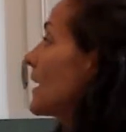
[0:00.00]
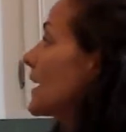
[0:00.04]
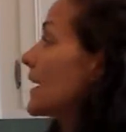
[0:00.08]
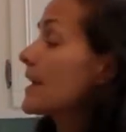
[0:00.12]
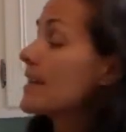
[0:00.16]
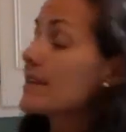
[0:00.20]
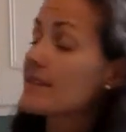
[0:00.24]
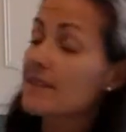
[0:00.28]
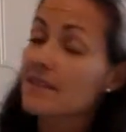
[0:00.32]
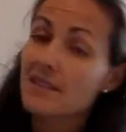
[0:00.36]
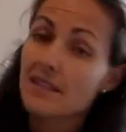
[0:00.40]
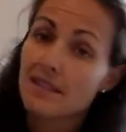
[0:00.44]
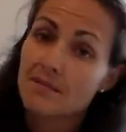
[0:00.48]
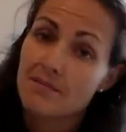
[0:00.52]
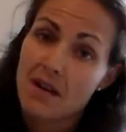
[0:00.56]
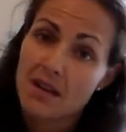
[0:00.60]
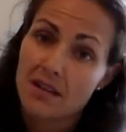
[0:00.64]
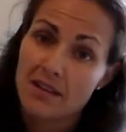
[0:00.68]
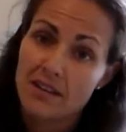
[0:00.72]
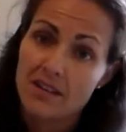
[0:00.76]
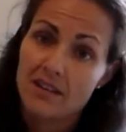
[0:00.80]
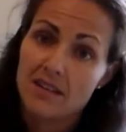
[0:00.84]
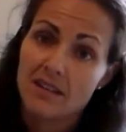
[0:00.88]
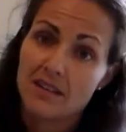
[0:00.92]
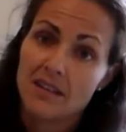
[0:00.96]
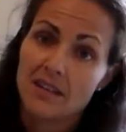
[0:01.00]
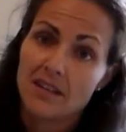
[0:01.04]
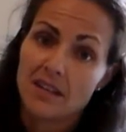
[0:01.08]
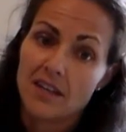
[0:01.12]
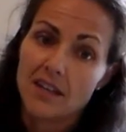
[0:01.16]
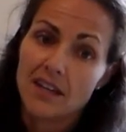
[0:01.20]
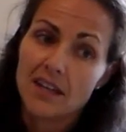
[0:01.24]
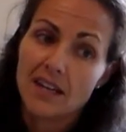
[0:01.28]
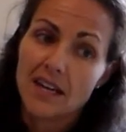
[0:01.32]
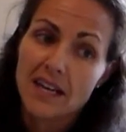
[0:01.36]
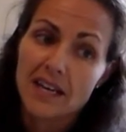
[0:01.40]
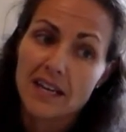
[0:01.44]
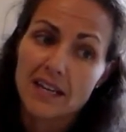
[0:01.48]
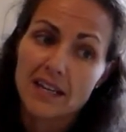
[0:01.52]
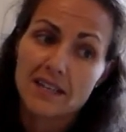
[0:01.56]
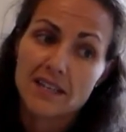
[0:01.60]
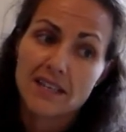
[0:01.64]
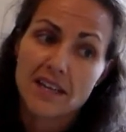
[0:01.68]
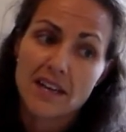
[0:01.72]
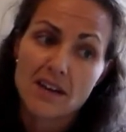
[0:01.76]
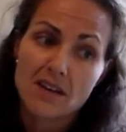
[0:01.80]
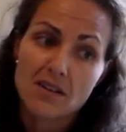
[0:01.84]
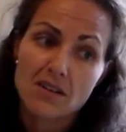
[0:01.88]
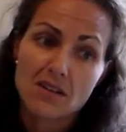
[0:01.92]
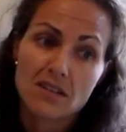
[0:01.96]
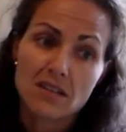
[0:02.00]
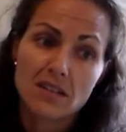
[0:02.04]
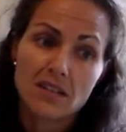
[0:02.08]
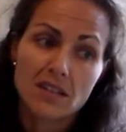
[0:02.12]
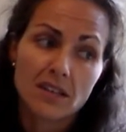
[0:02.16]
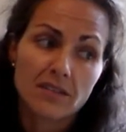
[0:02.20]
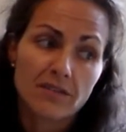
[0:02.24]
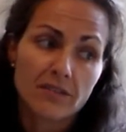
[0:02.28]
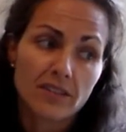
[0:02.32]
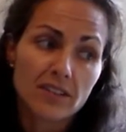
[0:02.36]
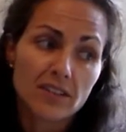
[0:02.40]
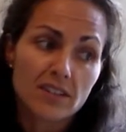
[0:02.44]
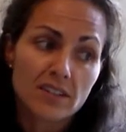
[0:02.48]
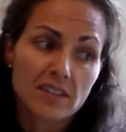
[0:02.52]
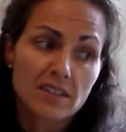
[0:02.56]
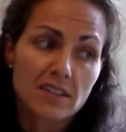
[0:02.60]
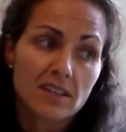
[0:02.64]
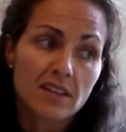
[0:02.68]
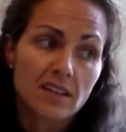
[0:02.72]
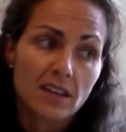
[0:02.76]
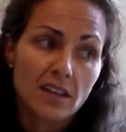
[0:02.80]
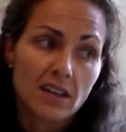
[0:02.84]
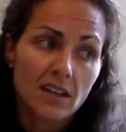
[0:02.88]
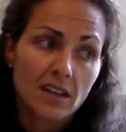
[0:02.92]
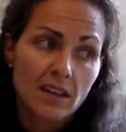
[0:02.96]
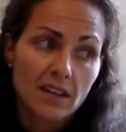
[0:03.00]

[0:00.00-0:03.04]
I can smell it and I can tell if it's